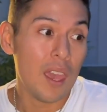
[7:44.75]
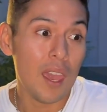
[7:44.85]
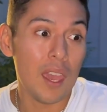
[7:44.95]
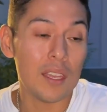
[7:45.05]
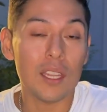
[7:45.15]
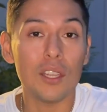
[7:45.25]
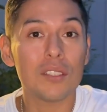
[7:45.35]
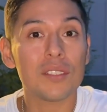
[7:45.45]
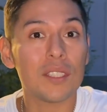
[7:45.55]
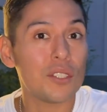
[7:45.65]
And it
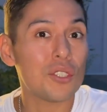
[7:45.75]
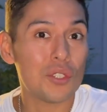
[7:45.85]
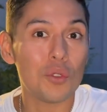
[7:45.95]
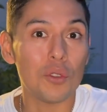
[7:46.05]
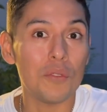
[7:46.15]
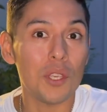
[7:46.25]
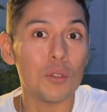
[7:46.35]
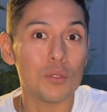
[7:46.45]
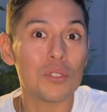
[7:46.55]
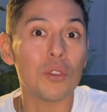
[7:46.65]
looks like there's 2 of
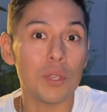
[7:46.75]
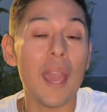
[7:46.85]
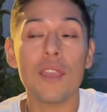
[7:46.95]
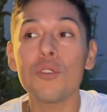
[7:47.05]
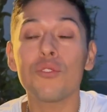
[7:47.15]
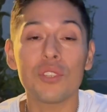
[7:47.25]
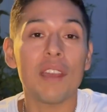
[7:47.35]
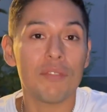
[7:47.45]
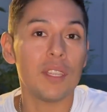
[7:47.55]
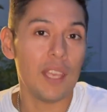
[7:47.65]
you. So yeah, you
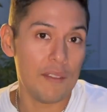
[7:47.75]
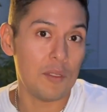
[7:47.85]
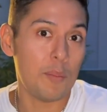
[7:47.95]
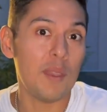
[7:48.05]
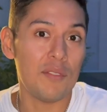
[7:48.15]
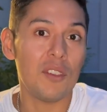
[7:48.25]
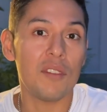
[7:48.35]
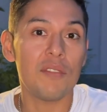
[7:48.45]
definitely have to pay for your